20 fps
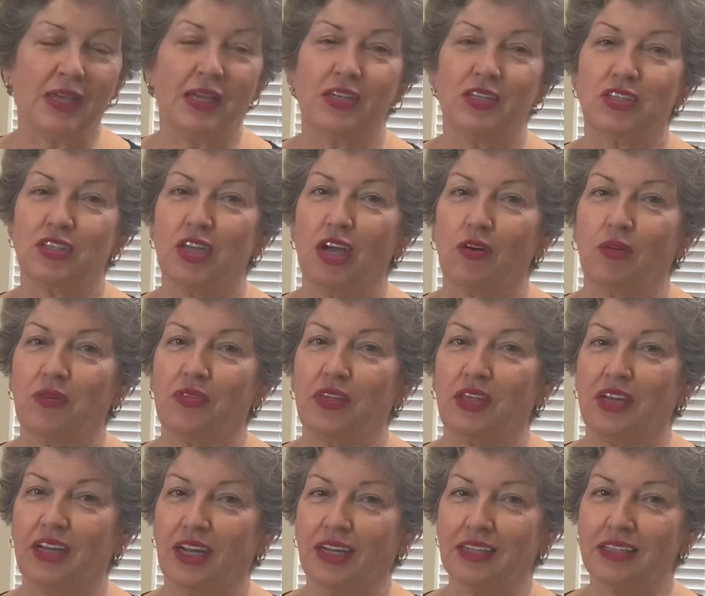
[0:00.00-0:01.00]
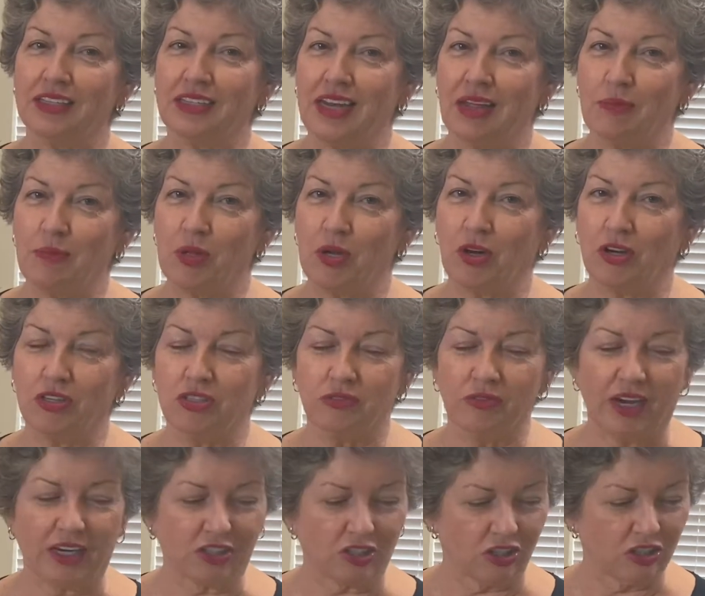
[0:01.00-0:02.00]
So the next step in our
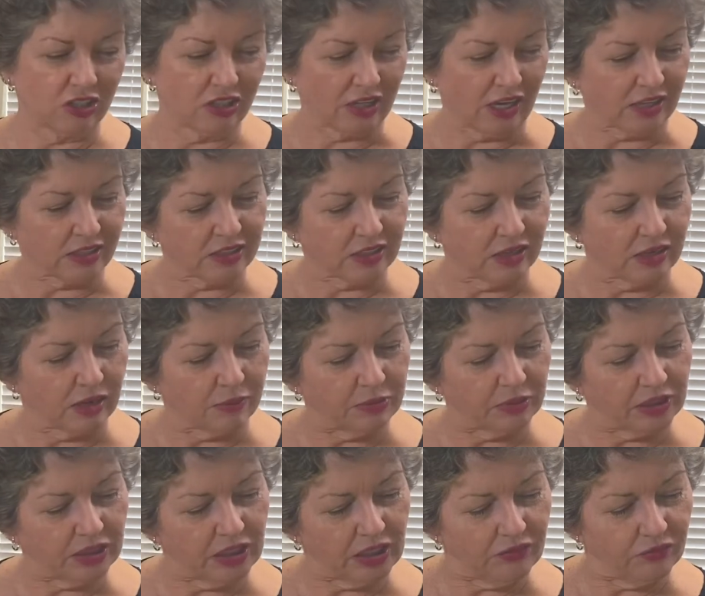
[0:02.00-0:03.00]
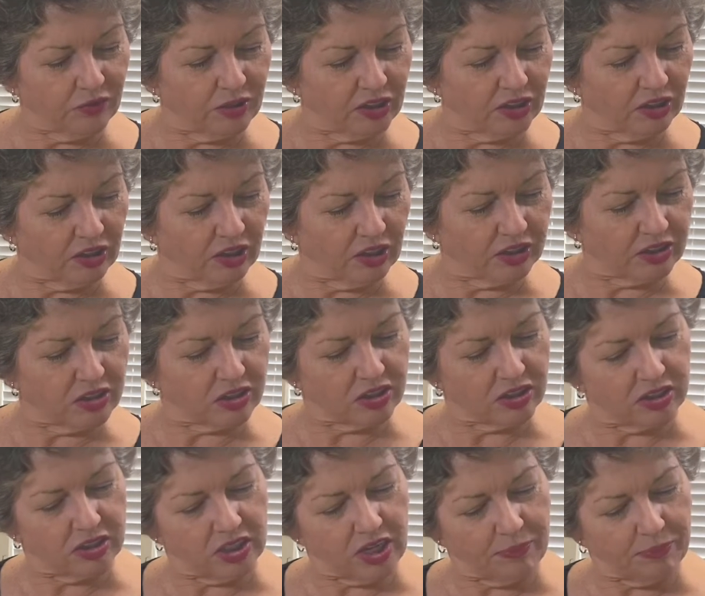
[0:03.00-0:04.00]
direction says, and I believe we are on
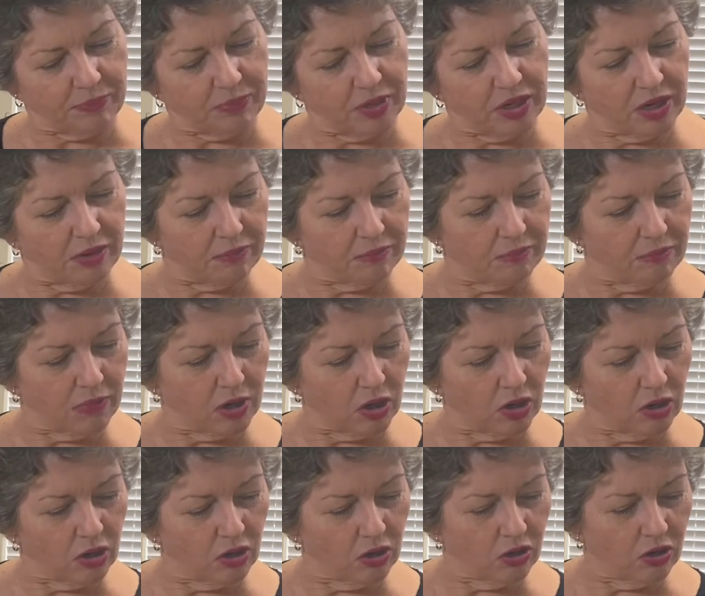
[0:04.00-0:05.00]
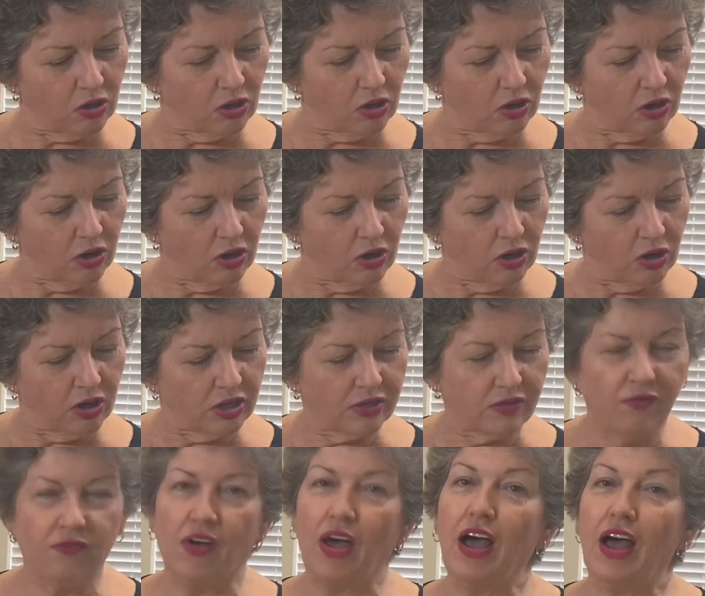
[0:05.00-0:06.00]
step number
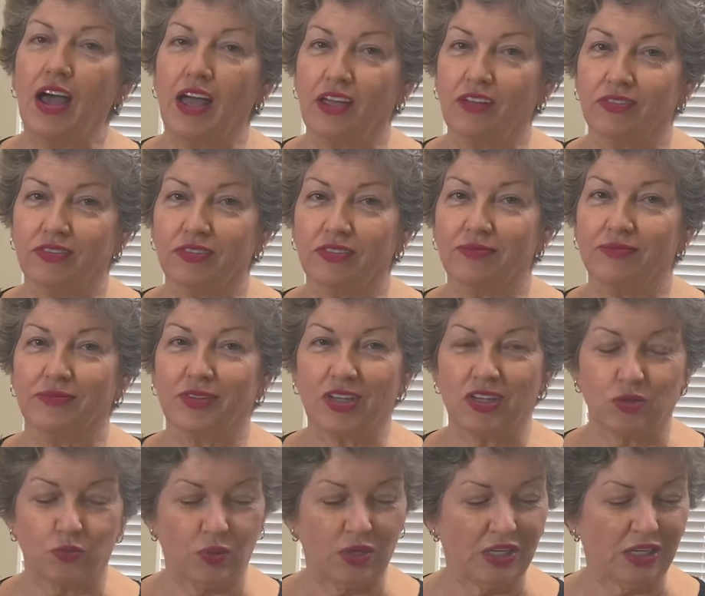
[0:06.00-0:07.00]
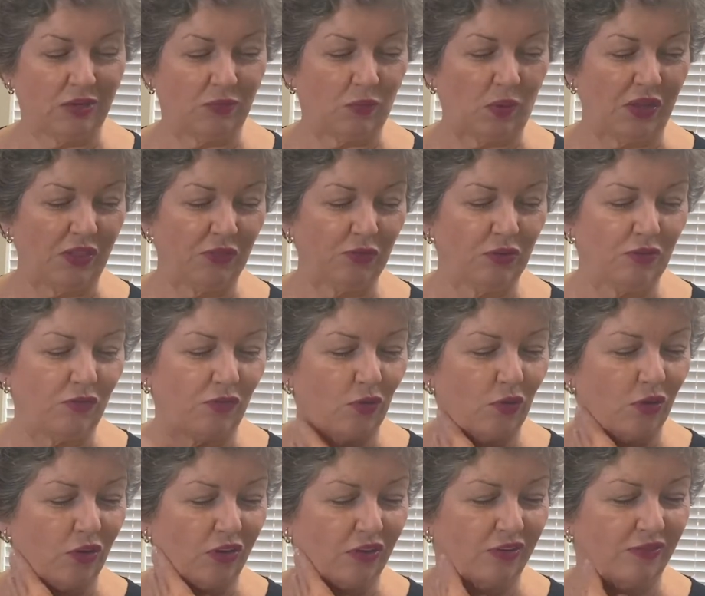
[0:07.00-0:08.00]
5, because we did 1 through
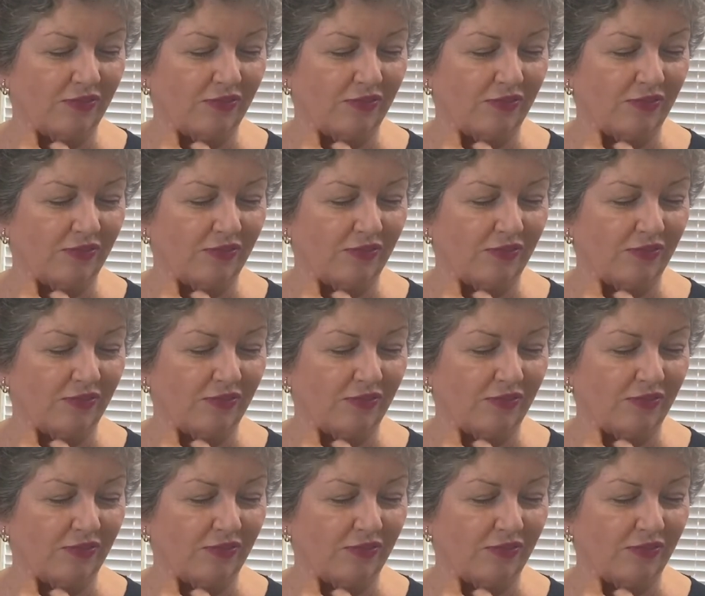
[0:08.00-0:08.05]
4